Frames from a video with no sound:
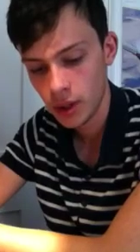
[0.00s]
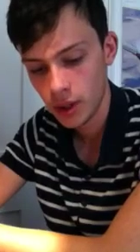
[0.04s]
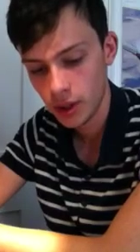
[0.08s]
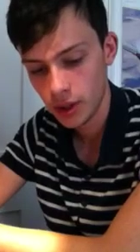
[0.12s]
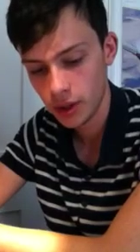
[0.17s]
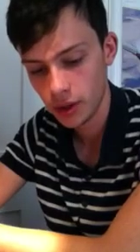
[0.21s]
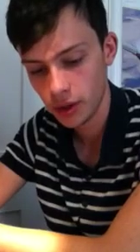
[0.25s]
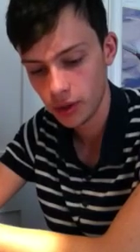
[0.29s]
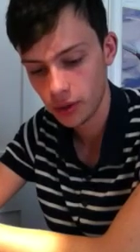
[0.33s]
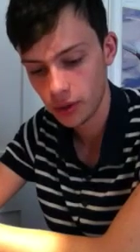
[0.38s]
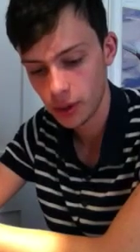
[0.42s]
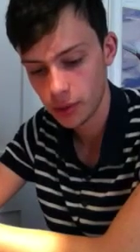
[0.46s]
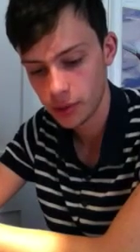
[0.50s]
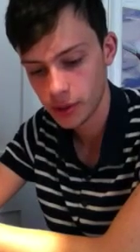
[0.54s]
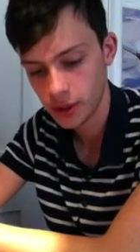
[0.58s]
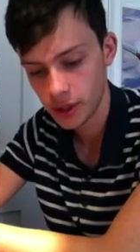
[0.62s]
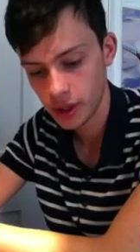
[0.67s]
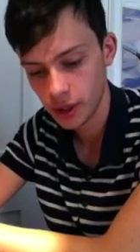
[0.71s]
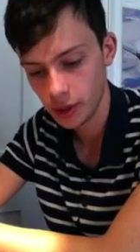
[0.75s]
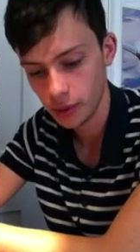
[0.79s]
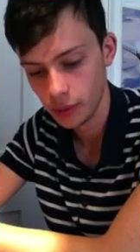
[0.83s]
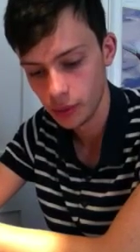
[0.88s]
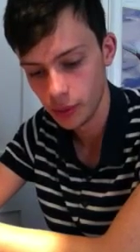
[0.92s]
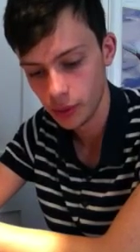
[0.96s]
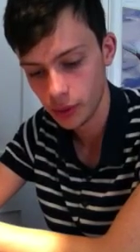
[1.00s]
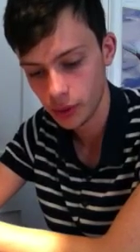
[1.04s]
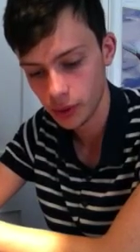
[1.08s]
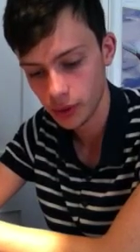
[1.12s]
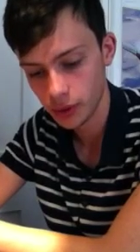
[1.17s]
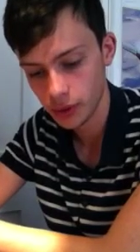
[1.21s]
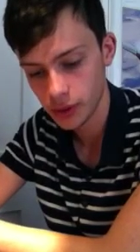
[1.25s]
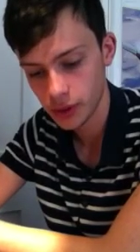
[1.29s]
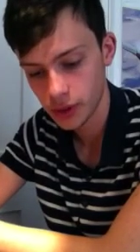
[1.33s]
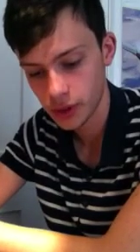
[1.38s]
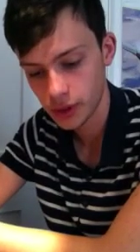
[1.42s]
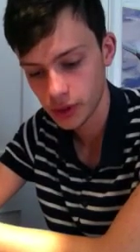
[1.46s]
Colonel Rep Scale
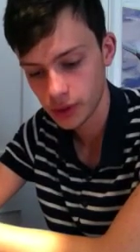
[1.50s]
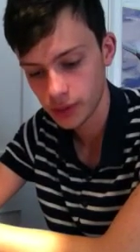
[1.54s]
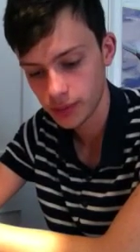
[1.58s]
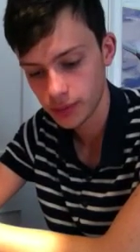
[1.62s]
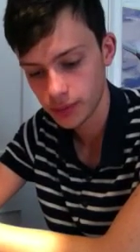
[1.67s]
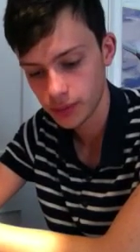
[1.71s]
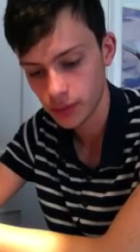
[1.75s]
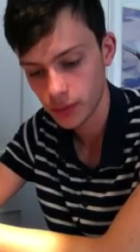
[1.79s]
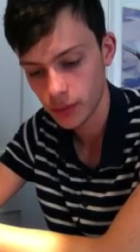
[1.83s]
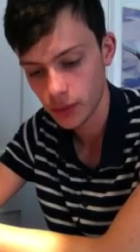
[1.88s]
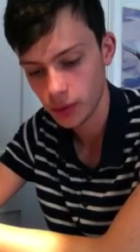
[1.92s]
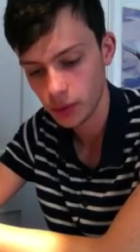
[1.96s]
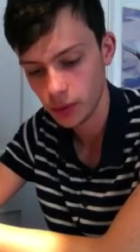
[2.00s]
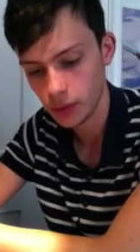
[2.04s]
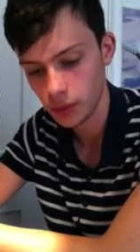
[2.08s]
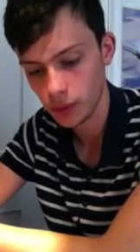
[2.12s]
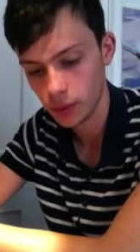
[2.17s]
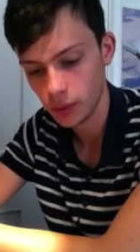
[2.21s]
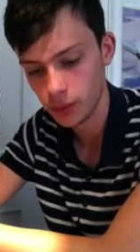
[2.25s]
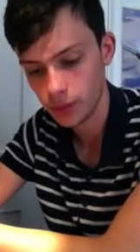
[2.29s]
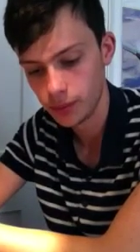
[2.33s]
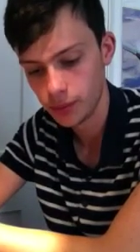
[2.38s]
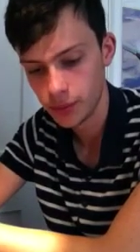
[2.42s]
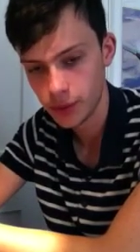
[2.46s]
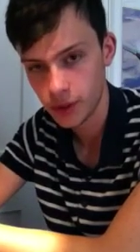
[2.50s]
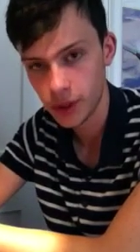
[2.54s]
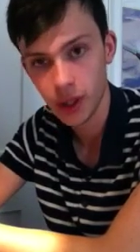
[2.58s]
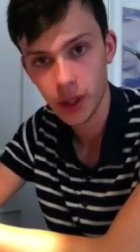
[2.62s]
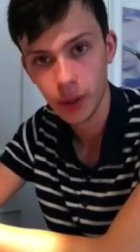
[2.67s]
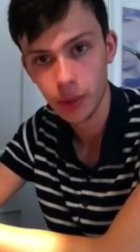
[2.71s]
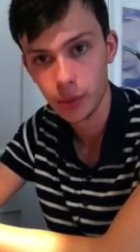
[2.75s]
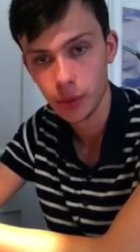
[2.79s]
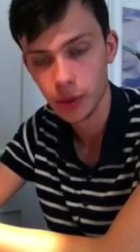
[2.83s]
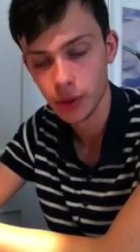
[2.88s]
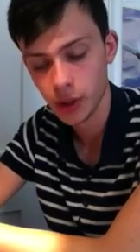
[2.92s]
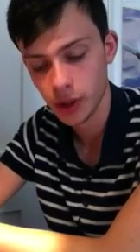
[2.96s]
Models, or
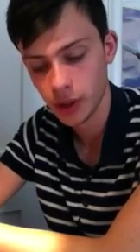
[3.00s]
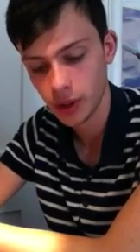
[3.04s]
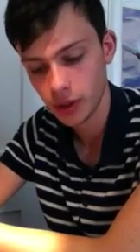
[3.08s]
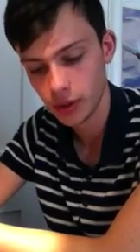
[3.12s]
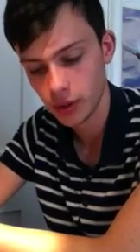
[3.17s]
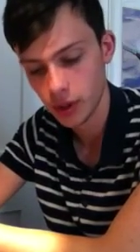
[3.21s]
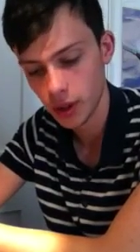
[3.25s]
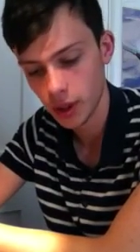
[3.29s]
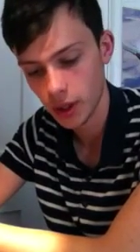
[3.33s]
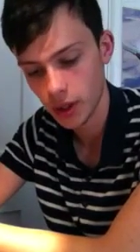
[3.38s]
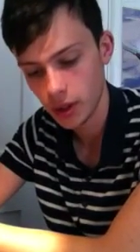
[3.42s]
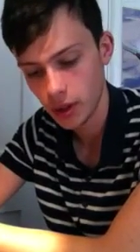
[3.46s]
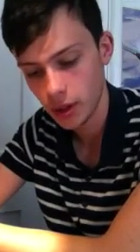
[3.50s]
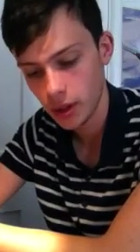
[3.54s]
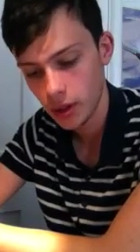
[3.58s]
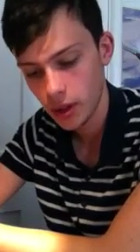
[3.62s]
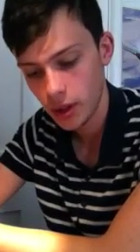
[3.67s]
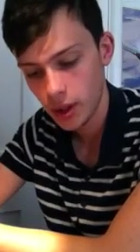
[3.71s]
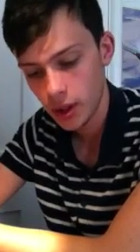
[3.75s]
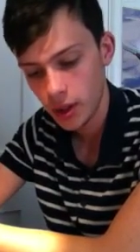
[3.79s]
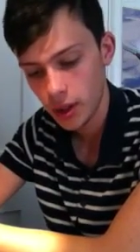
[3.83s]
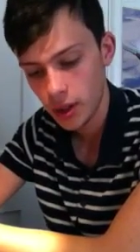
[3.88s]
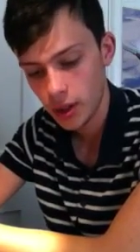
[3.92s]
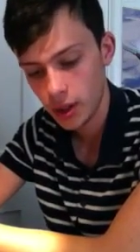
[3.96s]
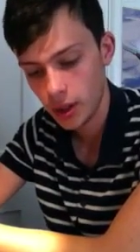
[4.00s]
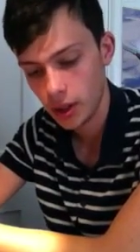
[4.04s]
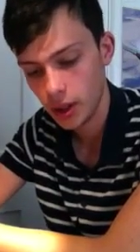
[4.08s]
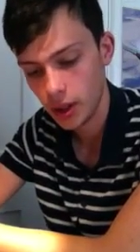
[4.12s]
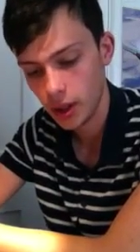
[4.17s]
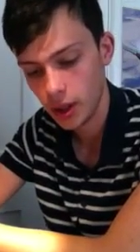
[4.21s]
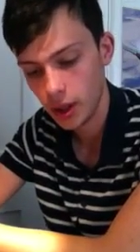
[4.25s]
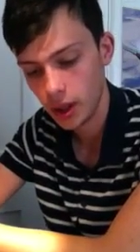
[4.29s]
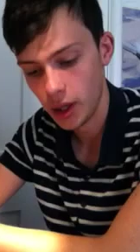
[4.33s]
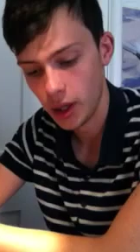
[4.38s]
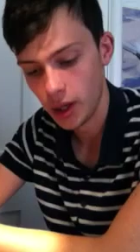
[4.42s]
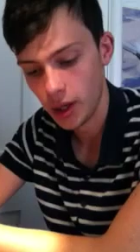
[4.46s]
Scale Modelling rather.
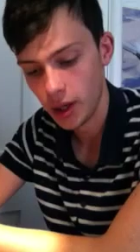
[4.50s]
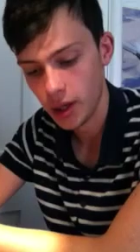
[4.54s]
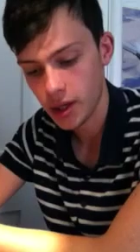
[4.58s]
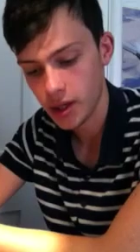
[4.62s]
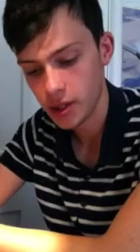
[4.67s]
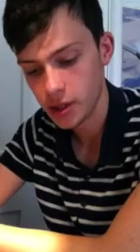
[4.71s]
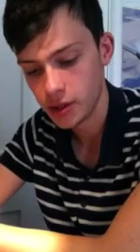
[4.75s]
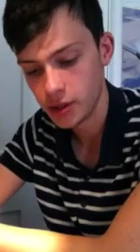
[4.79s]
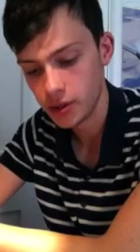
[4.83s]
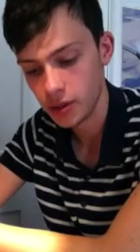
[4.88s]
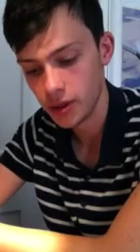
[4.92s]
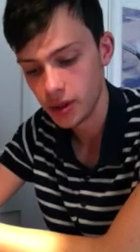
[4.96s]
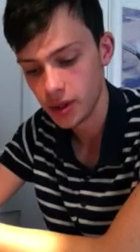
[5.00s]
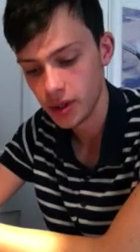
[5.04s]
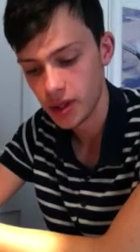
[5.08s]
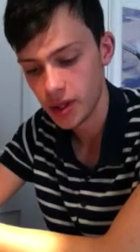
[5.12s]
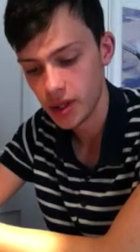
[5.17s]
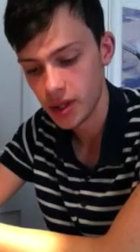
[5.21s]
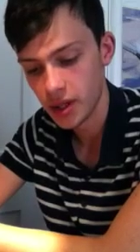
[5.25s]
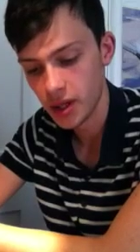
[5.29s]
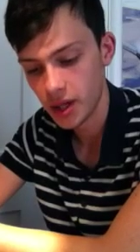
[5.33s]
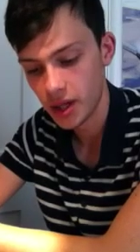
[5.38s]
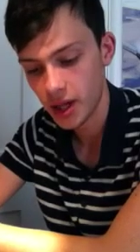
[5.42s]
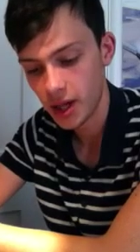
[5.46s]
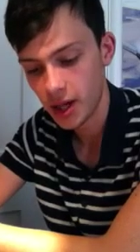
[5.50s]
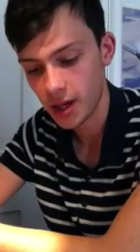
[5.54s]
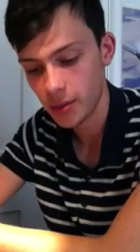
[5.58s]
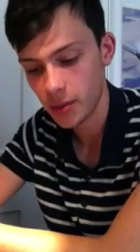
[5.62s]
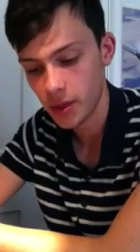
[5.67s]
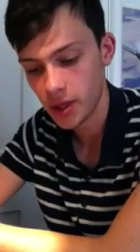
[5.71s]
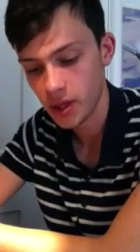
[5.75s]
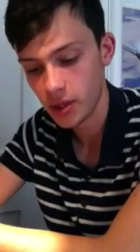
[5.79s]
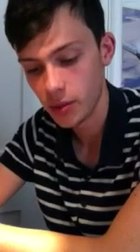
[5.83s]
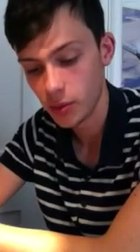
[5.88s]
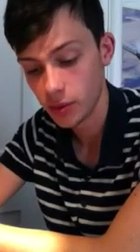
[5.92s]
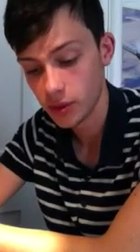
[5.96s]
He's doing the
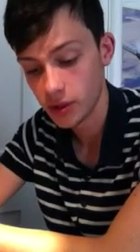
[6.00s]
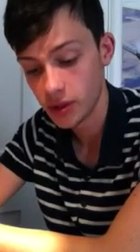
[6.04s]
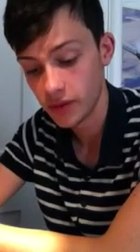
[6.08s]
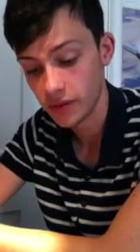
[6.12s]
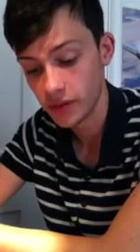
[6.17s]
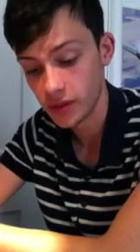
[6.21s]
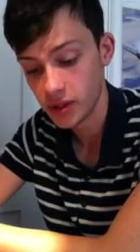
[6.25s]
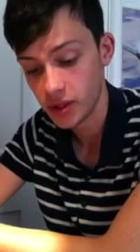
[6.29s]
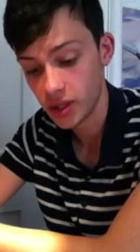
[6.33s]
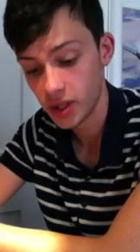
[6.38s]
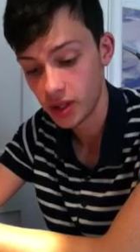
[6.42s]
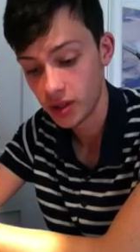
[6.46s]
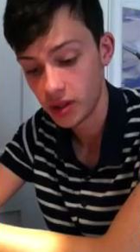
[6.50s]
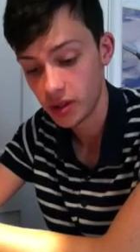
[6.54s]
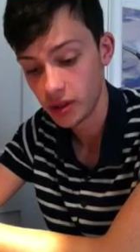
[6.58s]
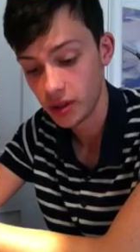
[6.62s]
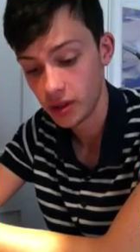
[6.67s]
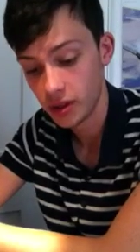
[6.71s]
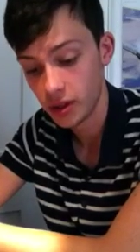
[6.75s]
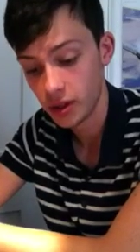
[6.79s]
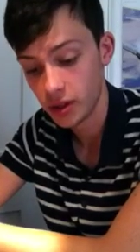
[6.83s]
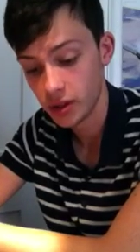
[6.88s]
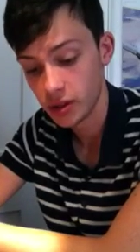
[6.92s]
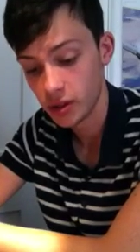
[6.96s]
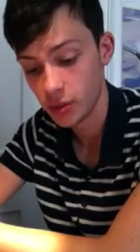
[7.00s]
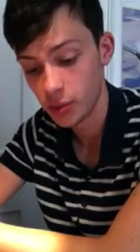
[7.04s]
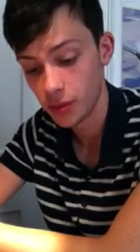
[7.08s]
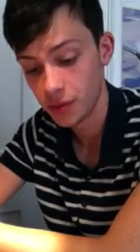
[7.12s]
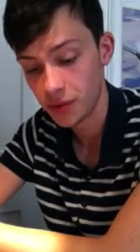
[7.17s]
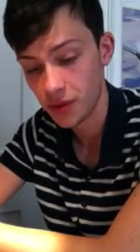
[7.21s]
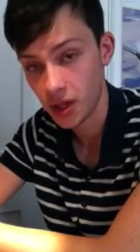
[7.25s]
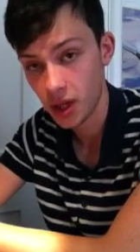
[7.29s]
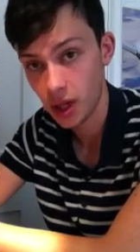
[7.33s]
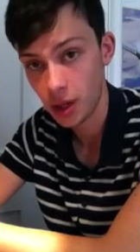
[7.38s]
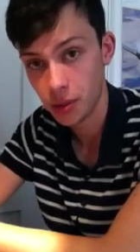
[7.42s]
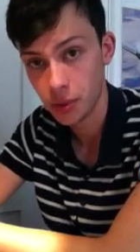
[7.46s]
Academy 172nd Stock
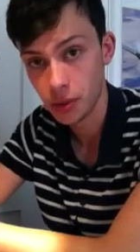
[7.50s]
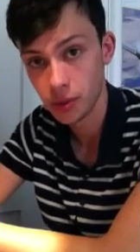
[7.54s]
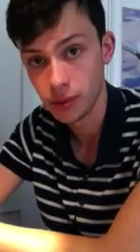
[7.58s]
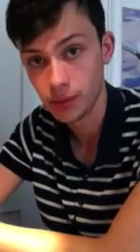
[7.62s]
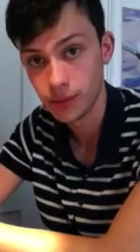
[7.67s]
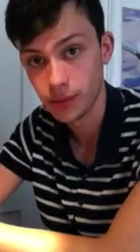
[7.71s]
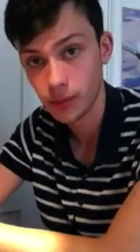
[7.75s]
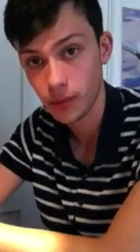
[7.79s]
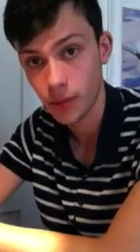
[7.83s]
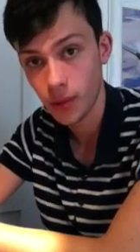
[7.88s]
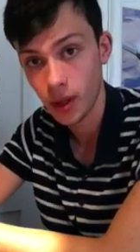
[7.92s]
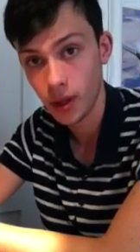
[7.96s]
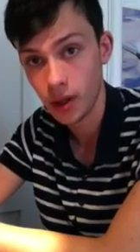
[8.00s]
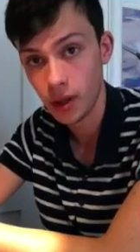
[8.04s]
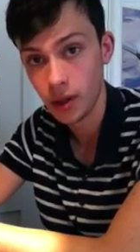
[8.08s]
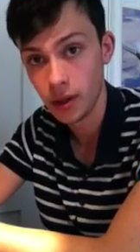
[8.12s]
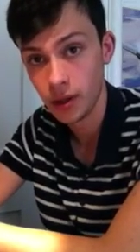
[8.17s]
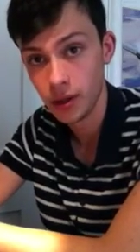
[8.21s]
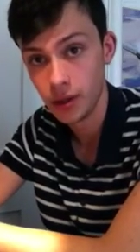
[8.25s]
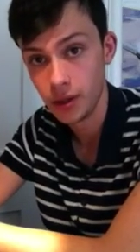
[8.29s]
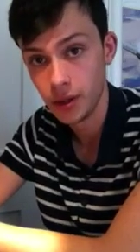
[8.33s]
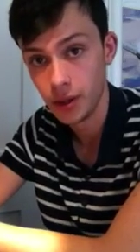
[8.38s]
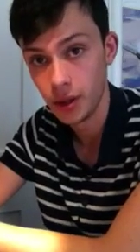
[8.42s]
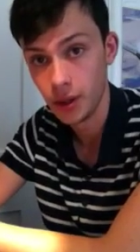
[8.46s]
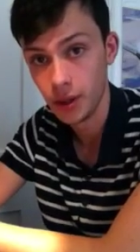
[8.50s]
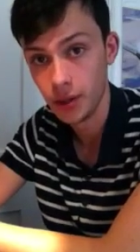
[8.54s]
with Camel, and